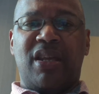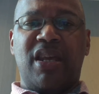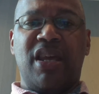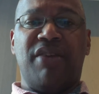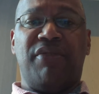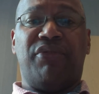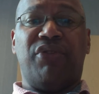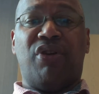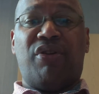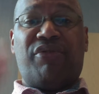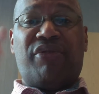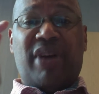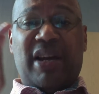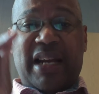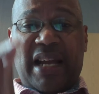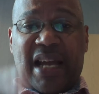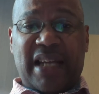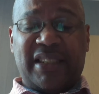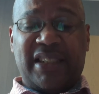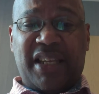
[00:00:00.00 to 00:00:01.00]
If your
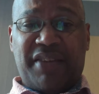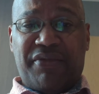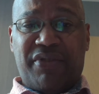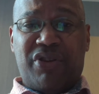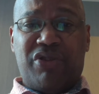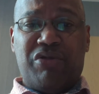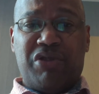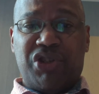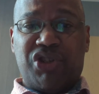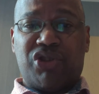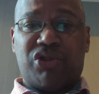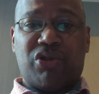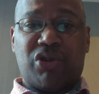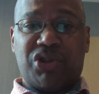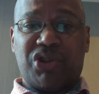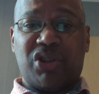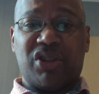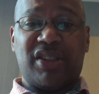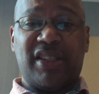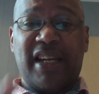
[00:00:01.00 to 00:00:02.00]
father has given you
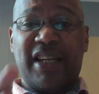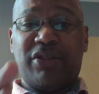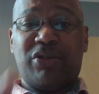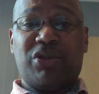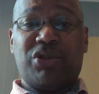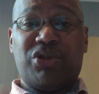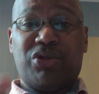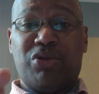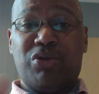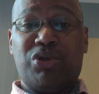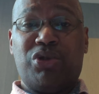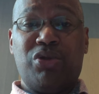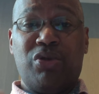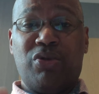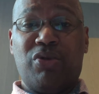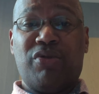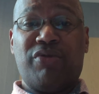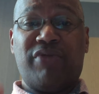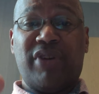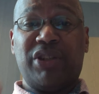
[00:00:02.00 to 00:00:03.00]
instructions, let us
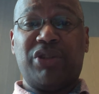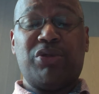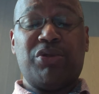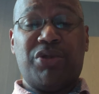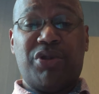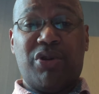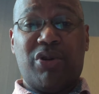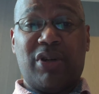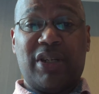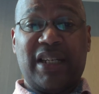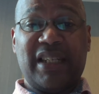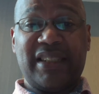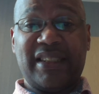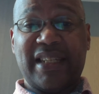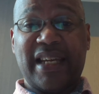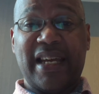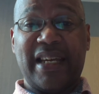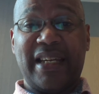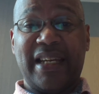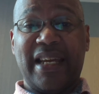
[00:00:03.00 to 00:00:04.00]
go over to the other
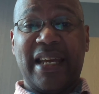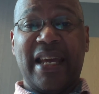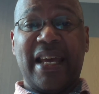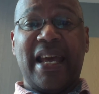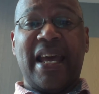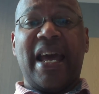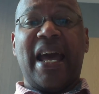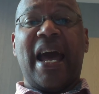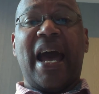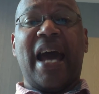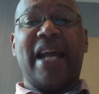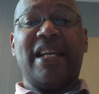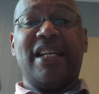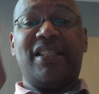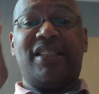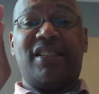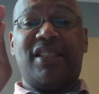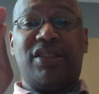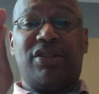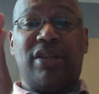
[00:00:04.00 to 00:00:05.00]
side. And a,
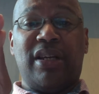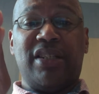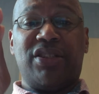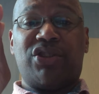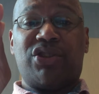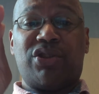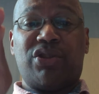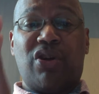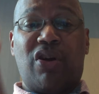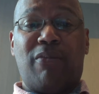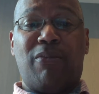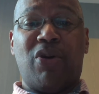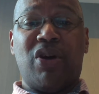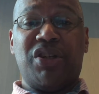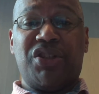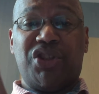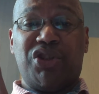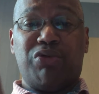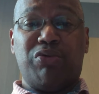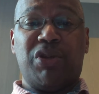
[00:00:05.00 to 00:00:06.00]
a storm or
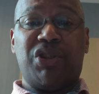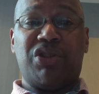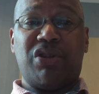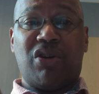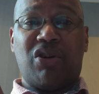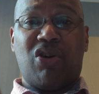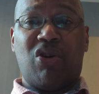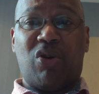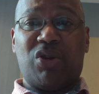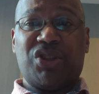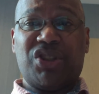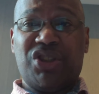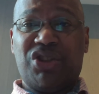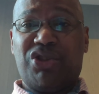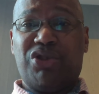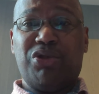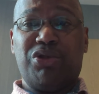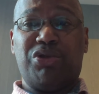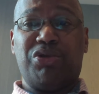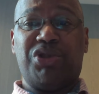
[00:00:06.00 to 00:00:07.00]
a situation
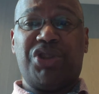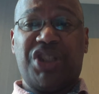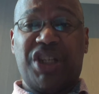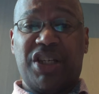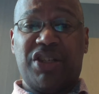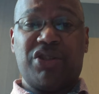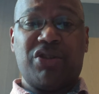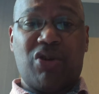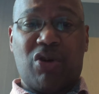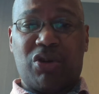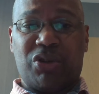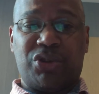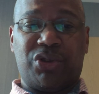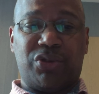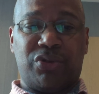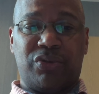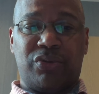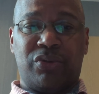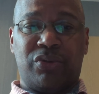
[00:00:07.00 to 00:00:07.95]
causes you to change course